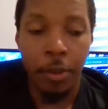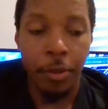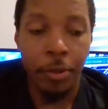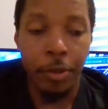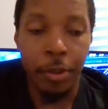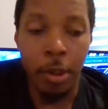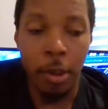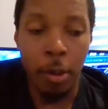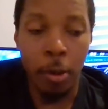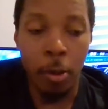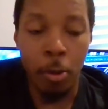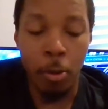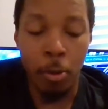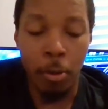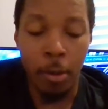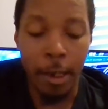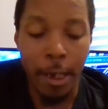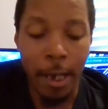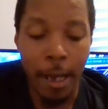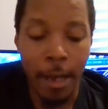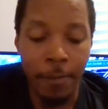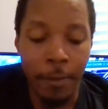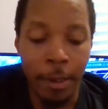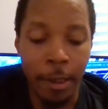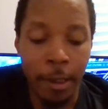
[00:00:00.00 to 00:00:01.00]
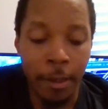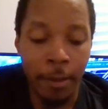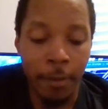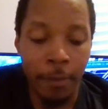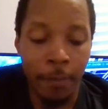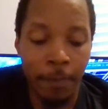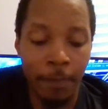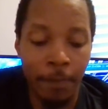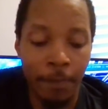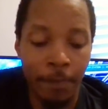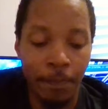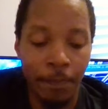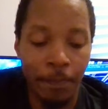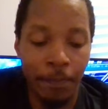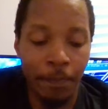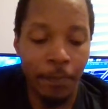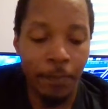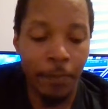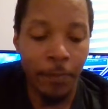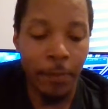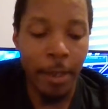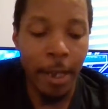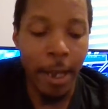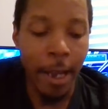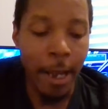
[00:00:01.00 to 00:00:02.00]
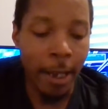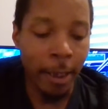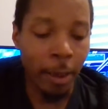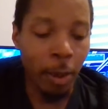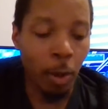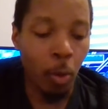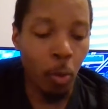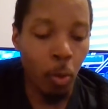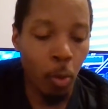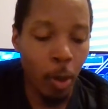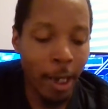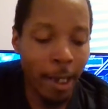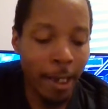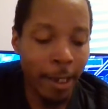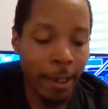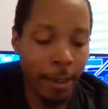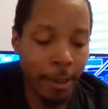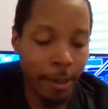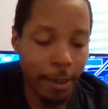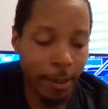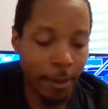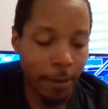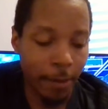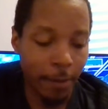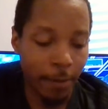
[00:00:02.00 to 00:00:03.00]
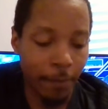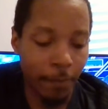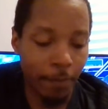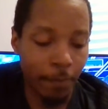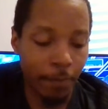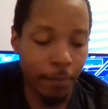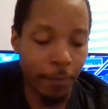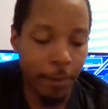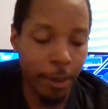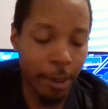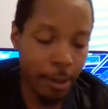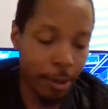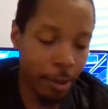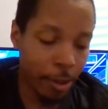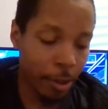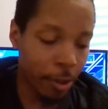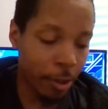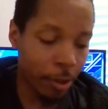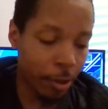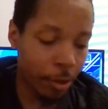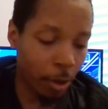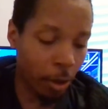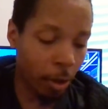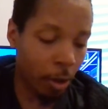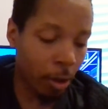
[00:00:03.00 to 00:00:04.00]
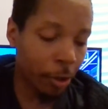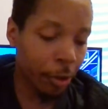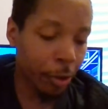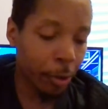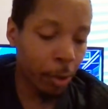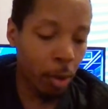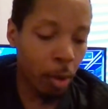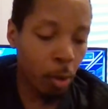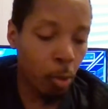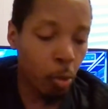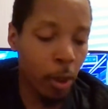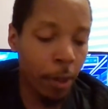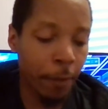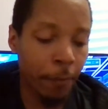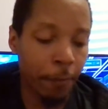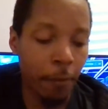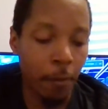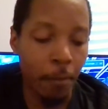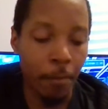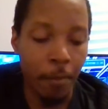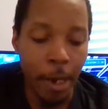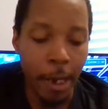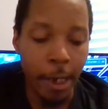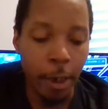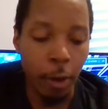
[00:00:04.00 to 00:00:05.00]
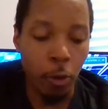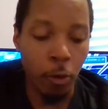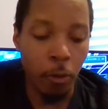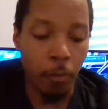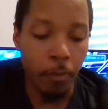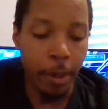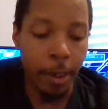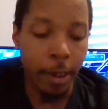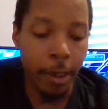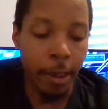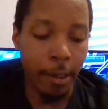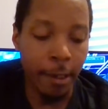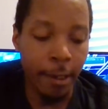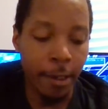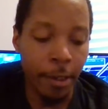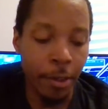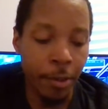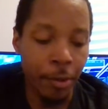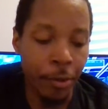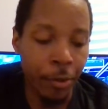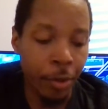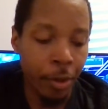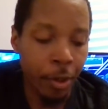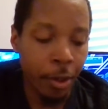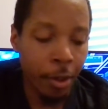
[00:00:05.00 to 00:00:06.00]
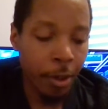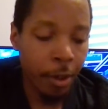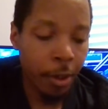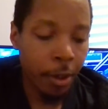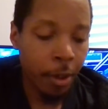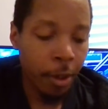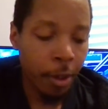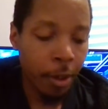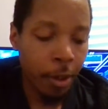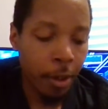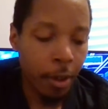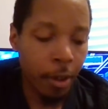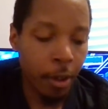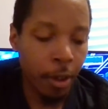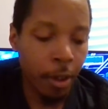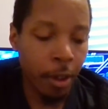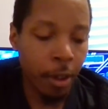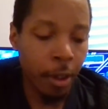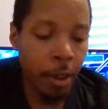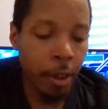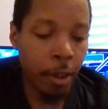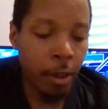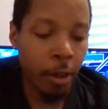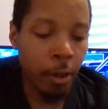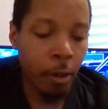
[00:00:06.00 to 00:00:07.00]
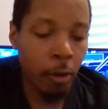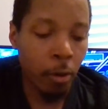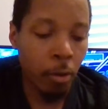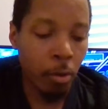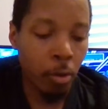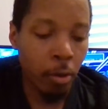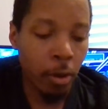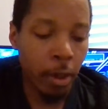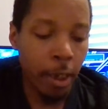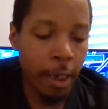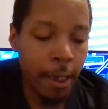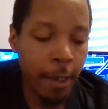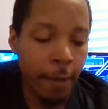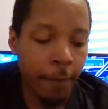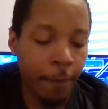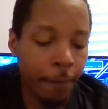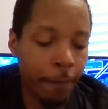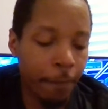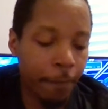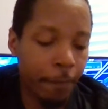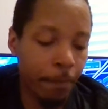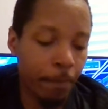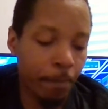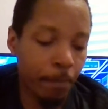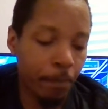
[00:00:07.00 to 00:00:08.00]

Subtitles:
So, I mean, in a way, this is also a win for Michael because, if